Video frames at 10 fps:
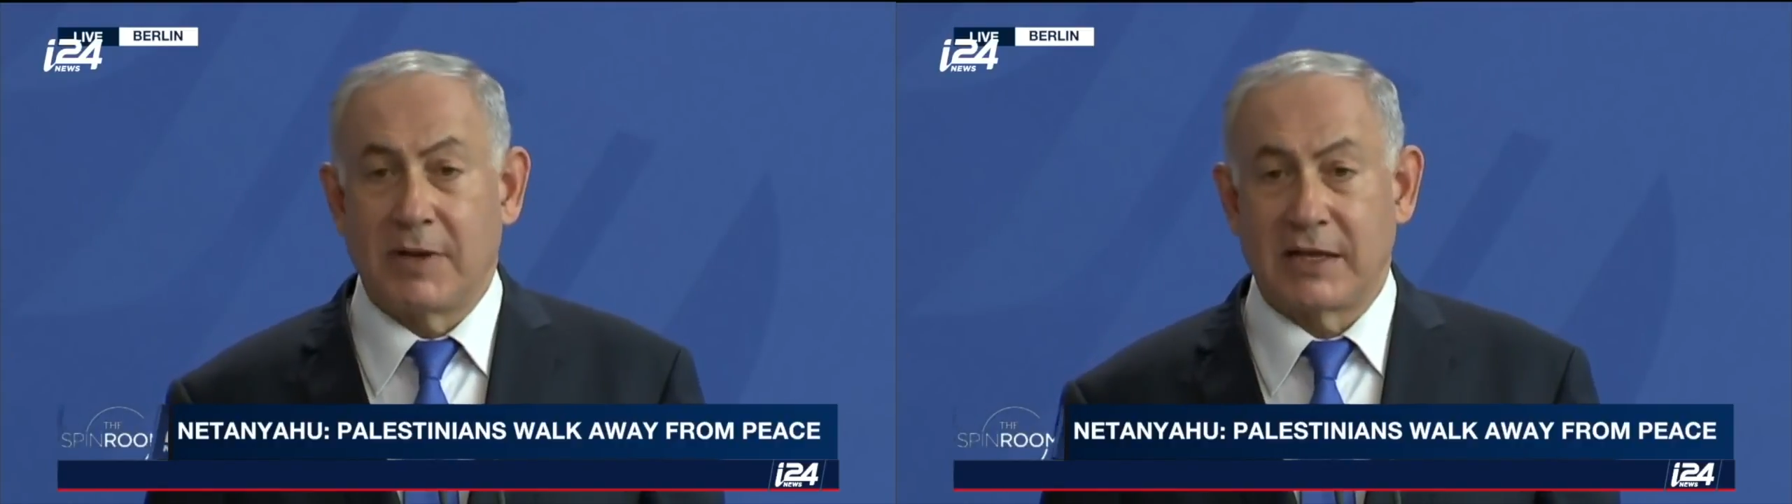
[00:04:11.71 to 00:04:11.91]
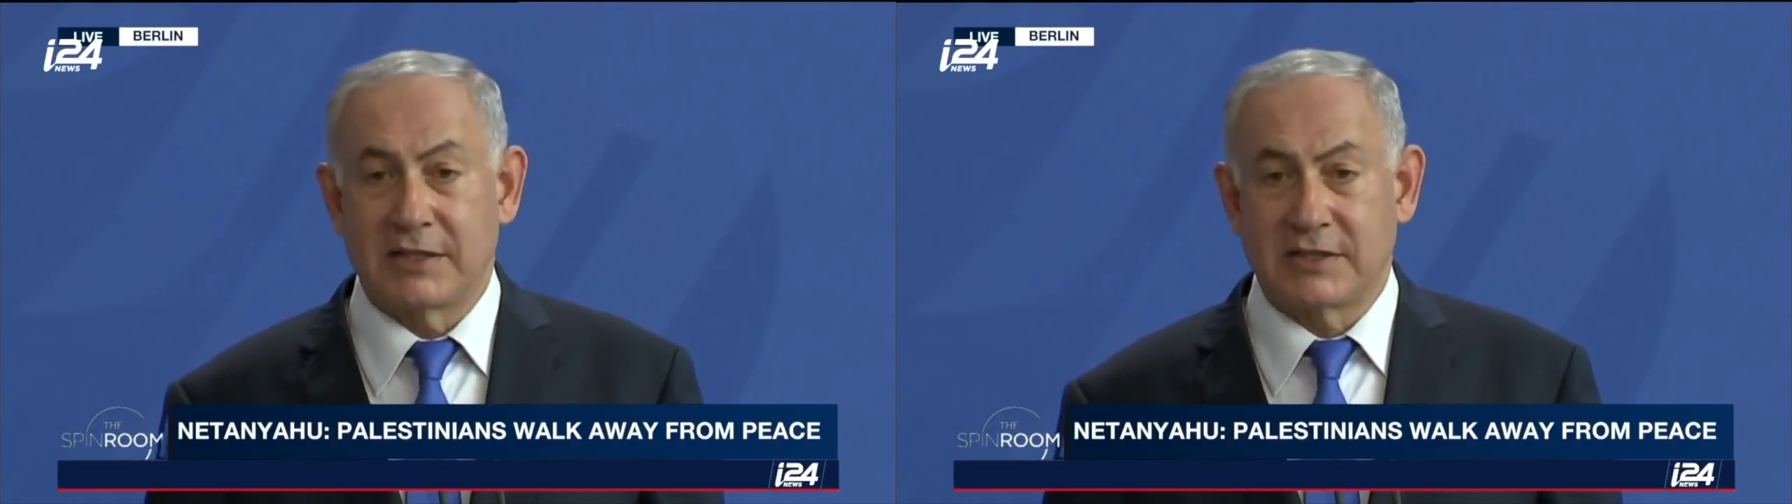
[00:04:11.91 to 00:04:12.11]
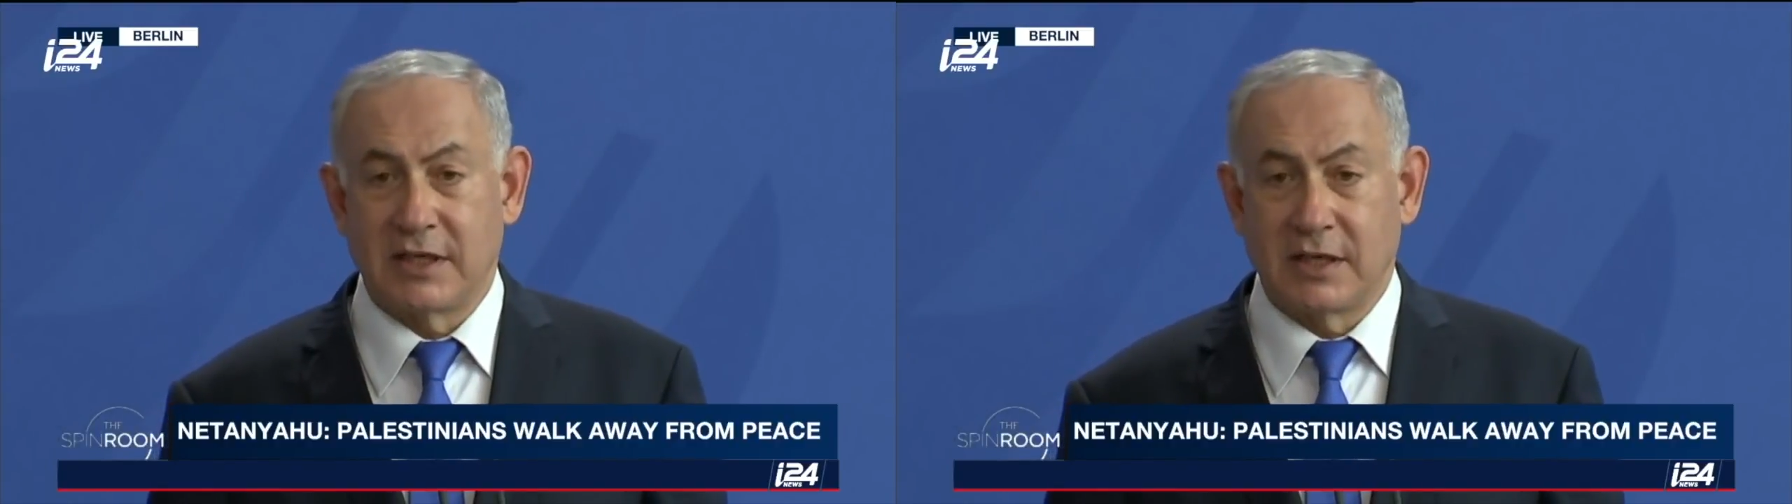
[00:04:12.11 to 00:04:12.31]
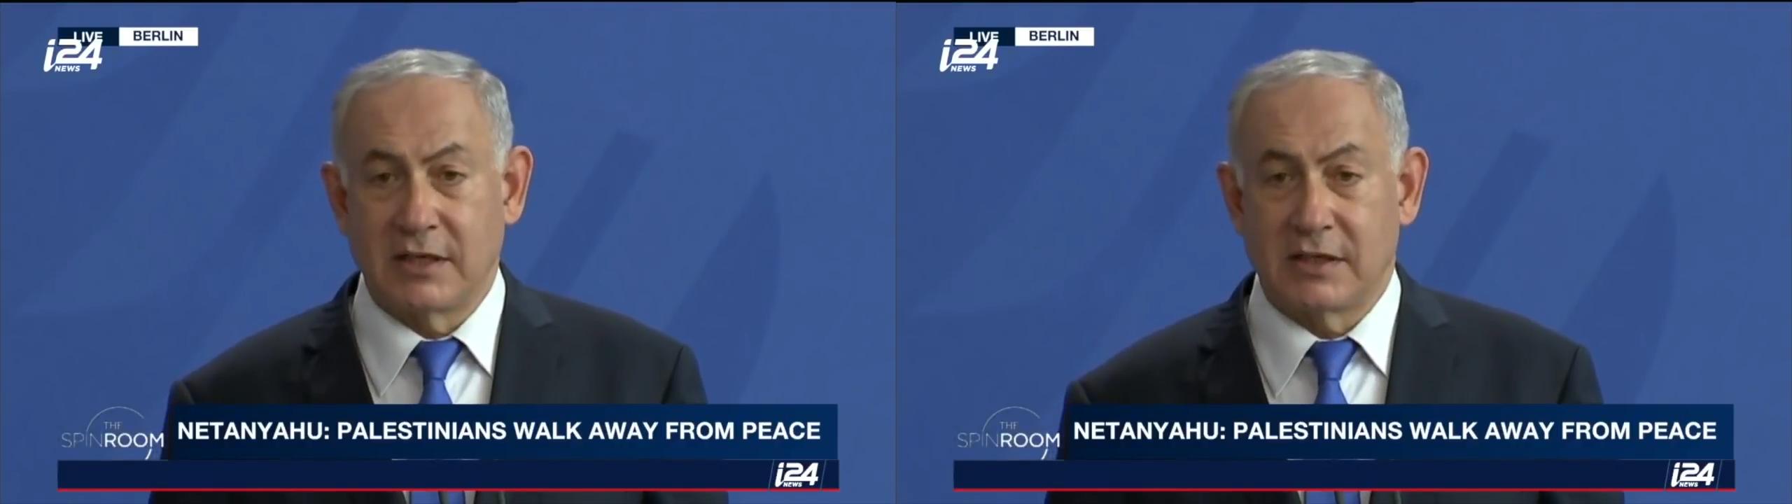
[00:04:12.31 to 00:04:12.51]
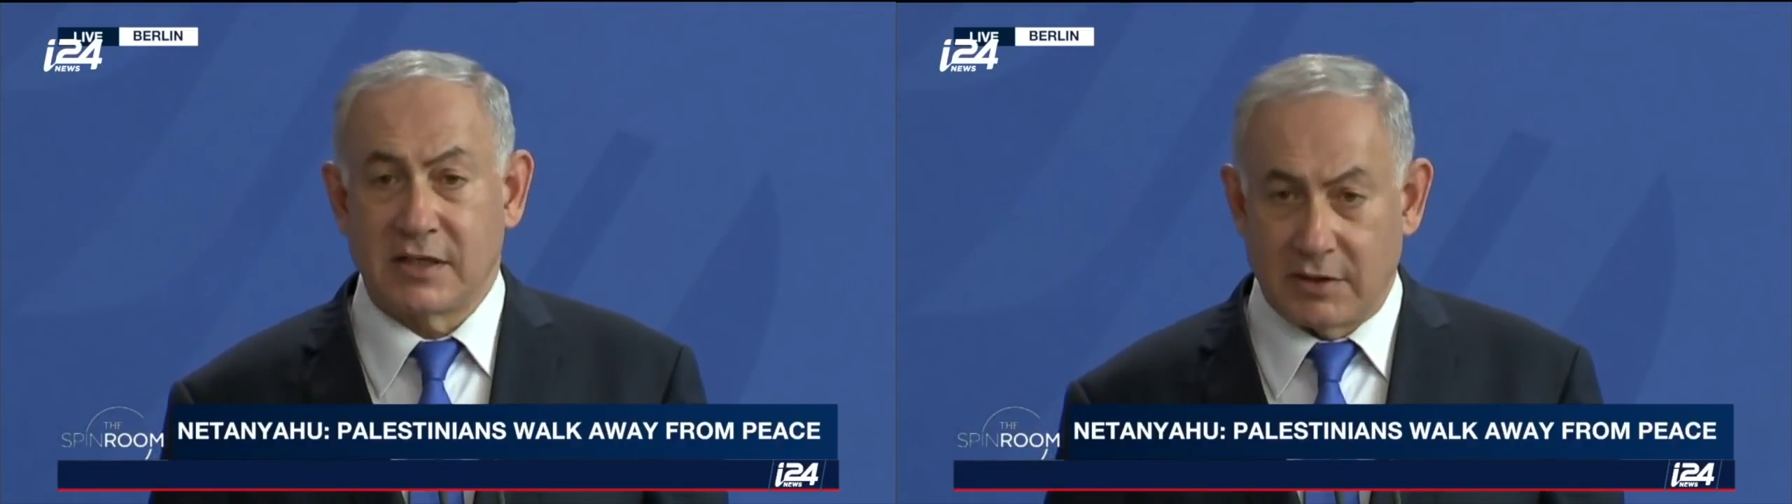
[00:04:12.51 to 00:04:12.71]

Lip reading: Palestinian